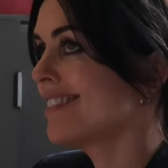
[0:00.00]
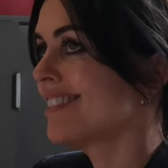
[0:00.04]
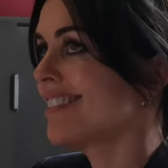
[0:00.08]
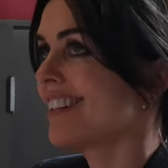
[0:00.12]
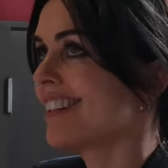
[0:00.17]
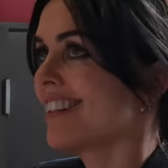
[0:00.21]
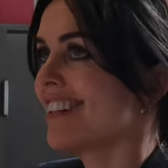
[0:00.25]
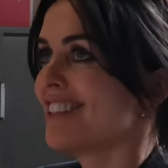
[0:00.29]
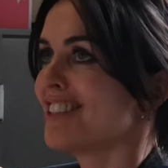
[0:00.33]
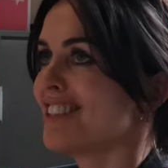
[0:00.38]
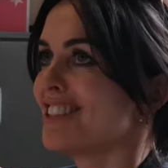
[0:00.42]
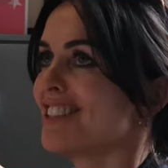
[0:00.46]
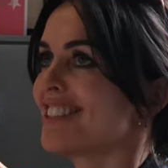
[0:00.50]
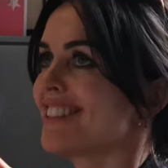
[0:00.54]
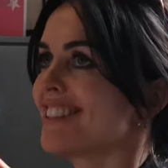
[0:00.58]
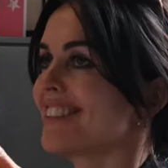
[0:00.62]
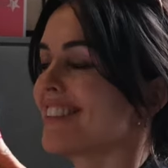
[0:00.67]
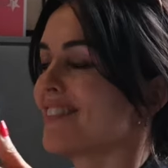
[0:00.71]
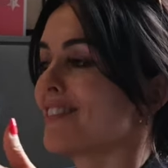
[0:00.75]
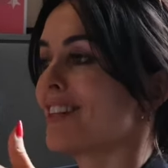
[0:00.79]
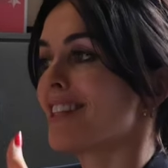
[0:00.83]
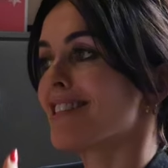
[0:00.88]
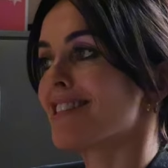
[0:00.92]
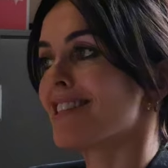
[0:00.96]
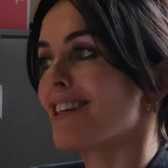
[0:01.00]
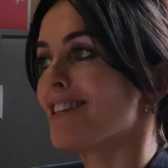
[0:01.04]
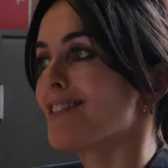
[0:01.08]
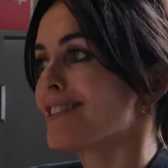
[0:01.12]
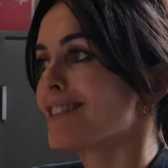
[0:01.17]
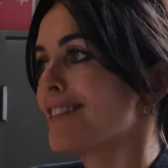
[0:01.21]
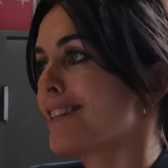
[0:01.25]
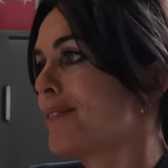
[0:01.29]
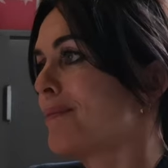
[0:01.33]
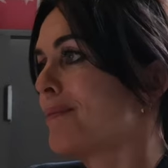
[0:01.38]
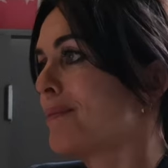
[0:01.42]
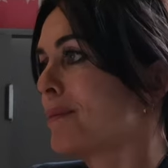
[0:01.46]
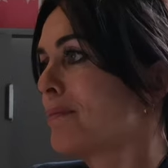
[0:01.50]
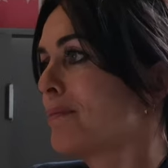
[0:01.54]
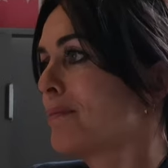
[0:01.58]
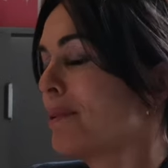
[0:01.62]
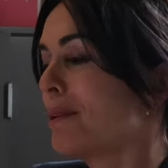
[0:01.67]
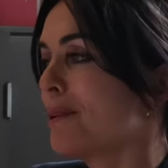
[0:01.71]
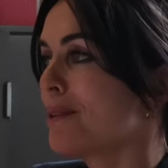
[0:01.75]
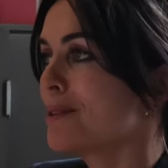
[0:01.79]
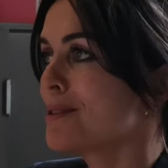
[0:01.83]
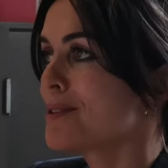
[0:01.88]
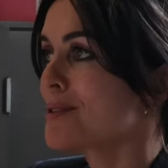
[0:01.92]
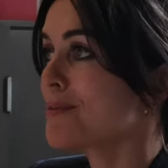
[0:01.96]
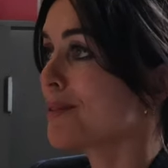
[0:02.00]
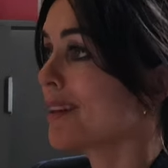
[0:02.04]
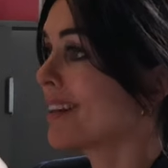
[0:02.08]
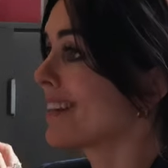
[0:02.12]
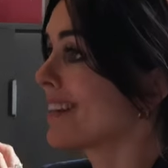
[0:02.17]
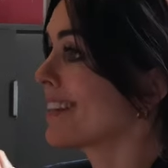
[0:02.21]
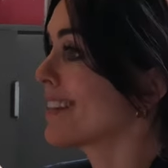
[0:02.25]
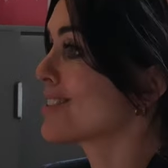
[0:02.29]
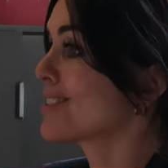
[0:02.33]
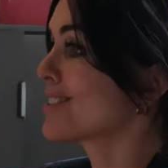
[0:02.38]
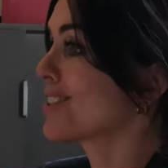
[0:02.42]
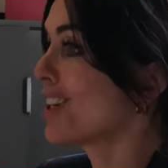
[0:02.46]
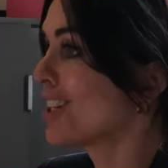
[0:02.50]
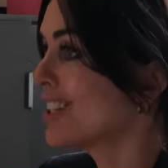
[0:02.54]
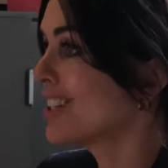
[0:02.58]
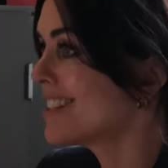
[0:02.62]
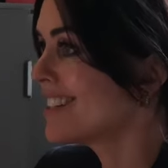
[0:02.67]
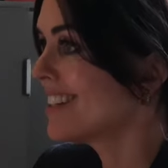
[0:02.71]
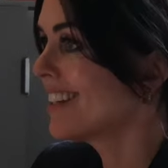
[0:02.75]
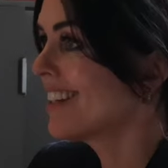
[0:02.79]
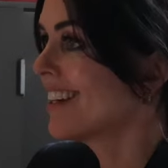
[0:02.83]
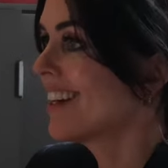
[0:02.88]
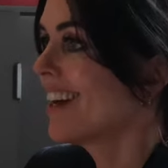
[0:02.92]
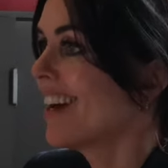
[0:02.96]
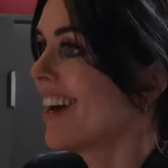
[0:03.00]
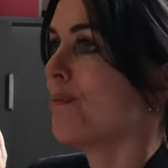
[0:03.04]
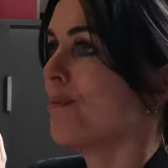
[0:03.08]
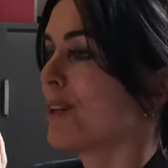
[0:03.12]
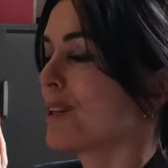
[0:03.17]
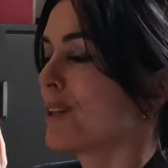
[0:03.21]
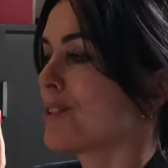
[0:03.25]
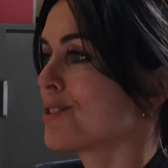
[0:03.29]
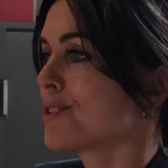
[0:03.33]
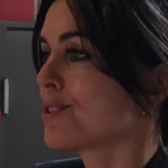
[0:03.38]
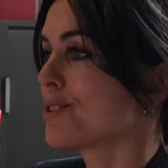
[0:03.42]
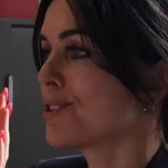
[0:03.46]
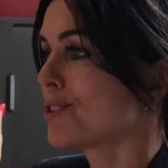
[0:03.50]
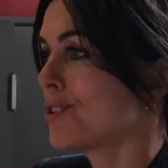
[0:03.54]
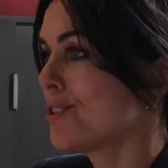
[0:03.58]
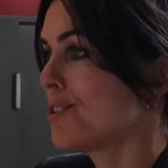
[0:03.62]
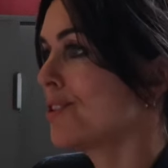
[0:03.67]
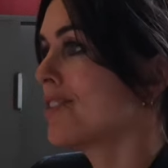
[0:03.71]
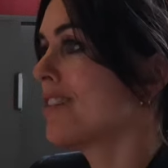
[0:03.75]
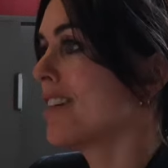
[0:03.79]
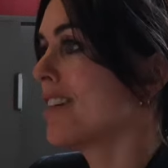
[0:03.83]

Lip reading: And if that sounds a little bit bold, well, then not the good, because the truth